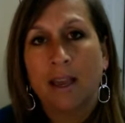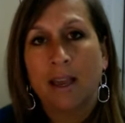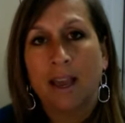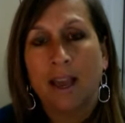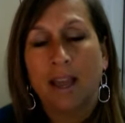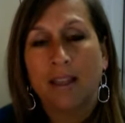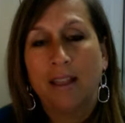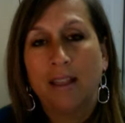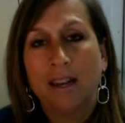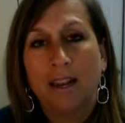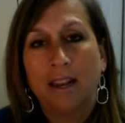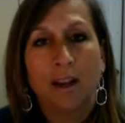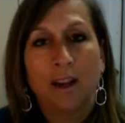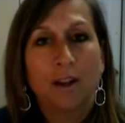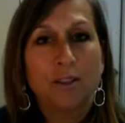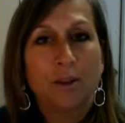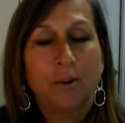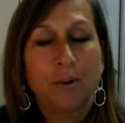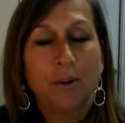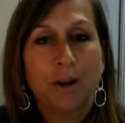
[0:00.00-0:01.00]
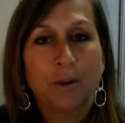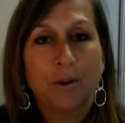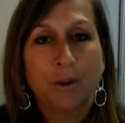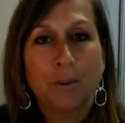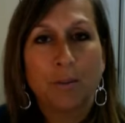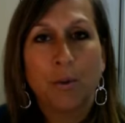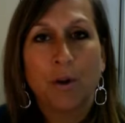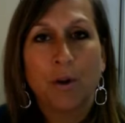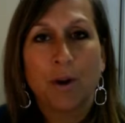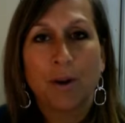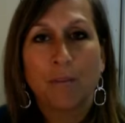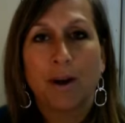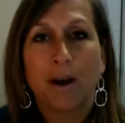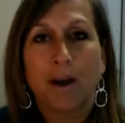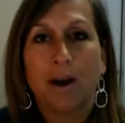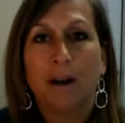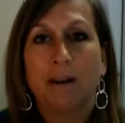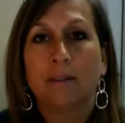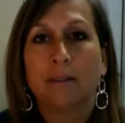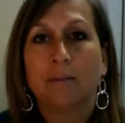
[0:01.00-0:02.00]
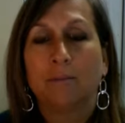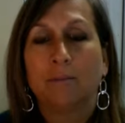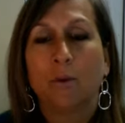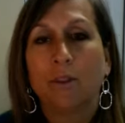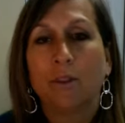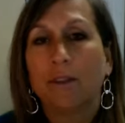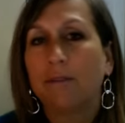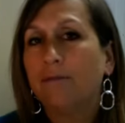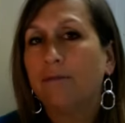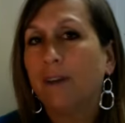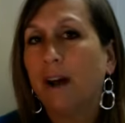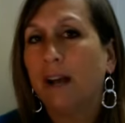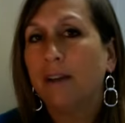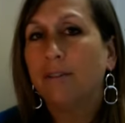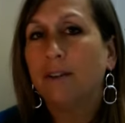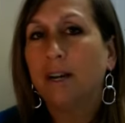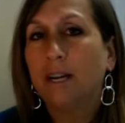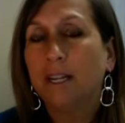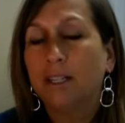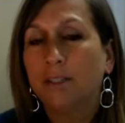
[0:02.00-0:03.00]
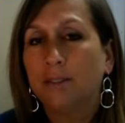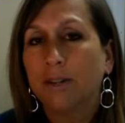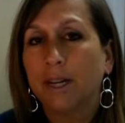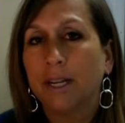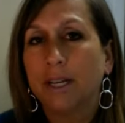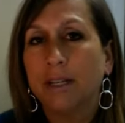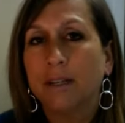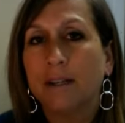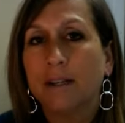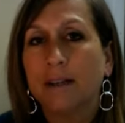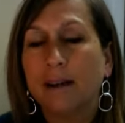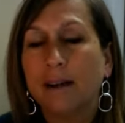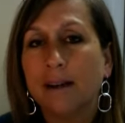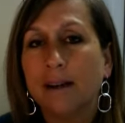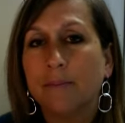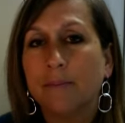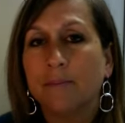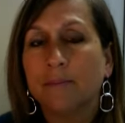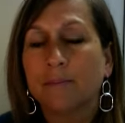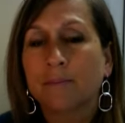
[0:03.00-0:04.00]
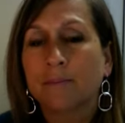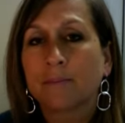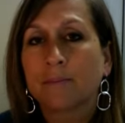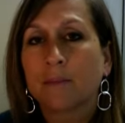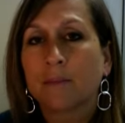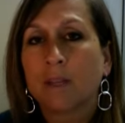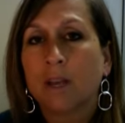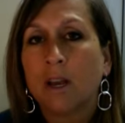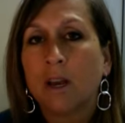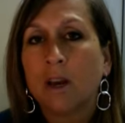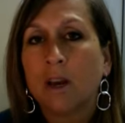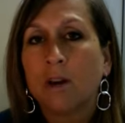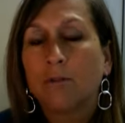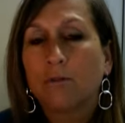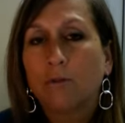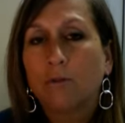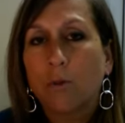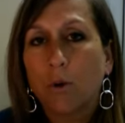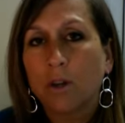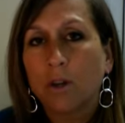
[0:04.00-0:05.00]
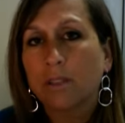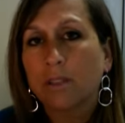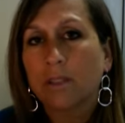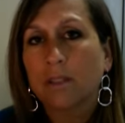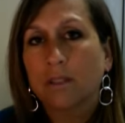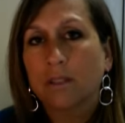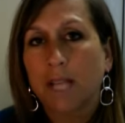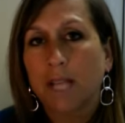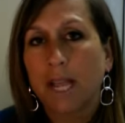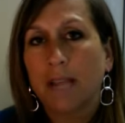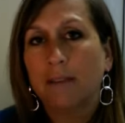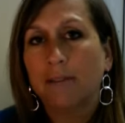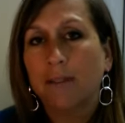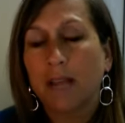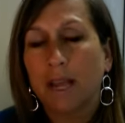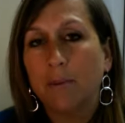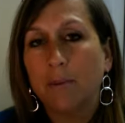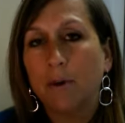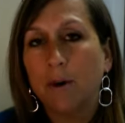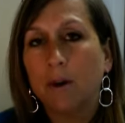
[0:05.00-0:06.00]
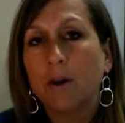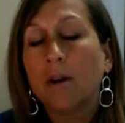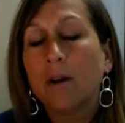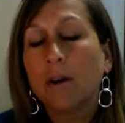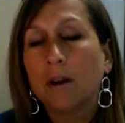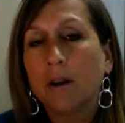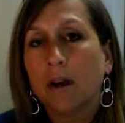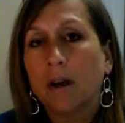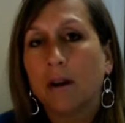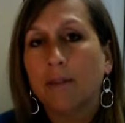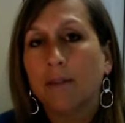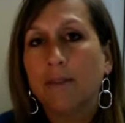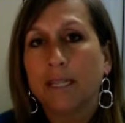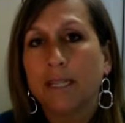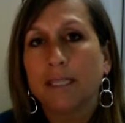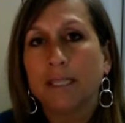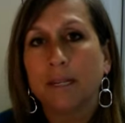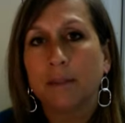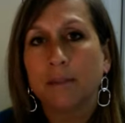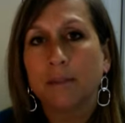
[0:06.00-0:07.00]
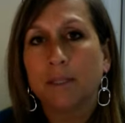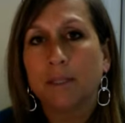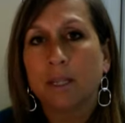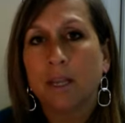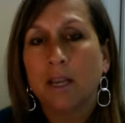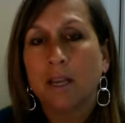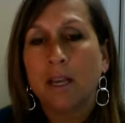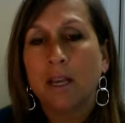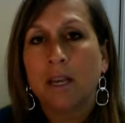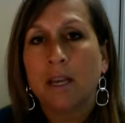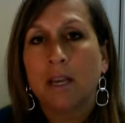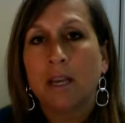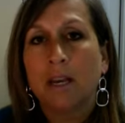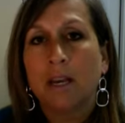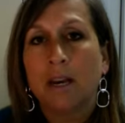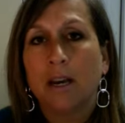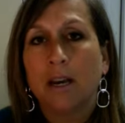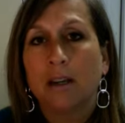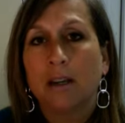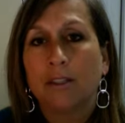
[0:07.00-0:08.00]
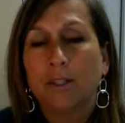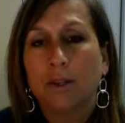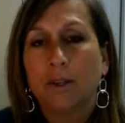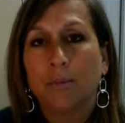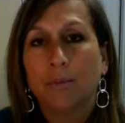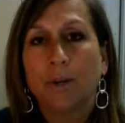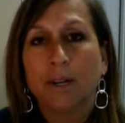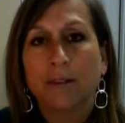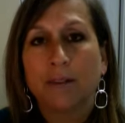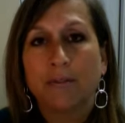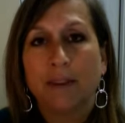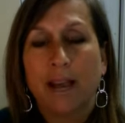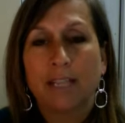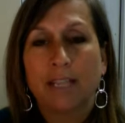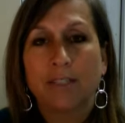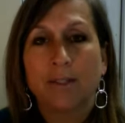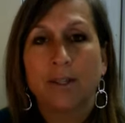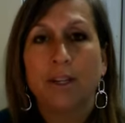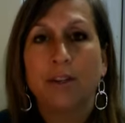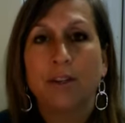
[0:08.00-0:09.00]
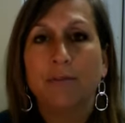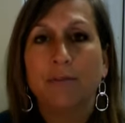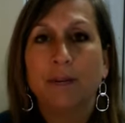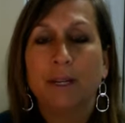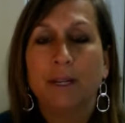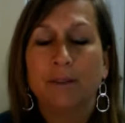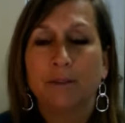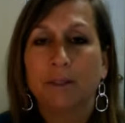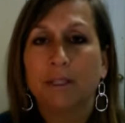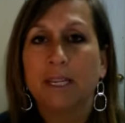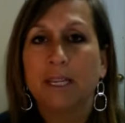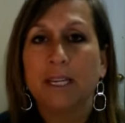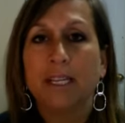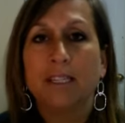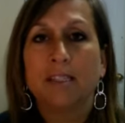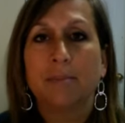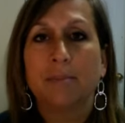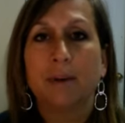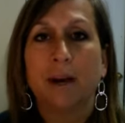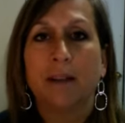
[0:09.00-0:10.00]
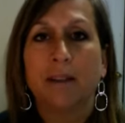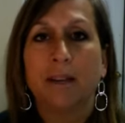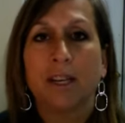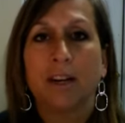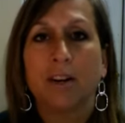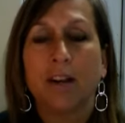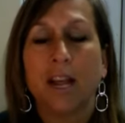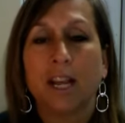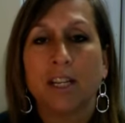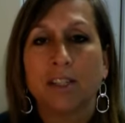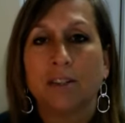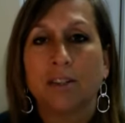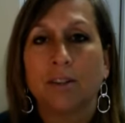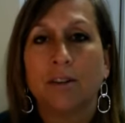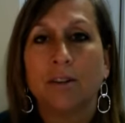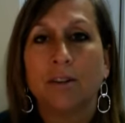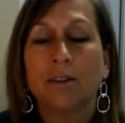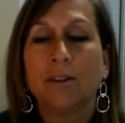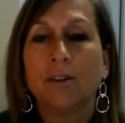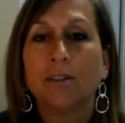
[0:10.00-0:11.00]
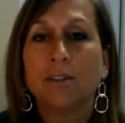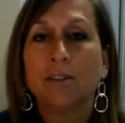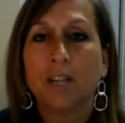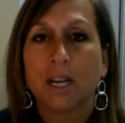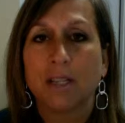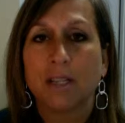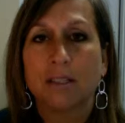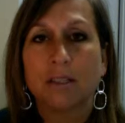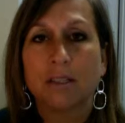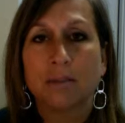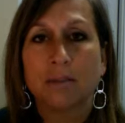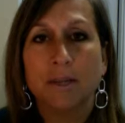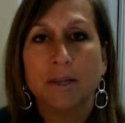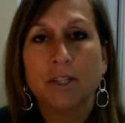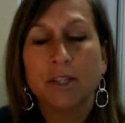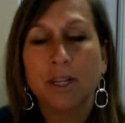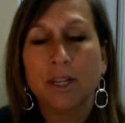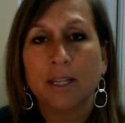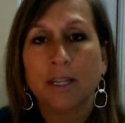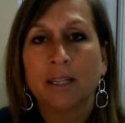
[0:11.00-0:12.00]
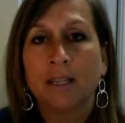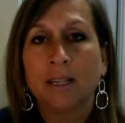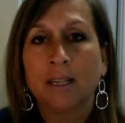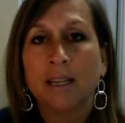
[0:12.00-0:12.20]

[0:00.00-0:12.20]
And then I also read a report about more than 500 um, forced slave labor uh, victims uh, to a brick factory who've been released by the International Justice Mission.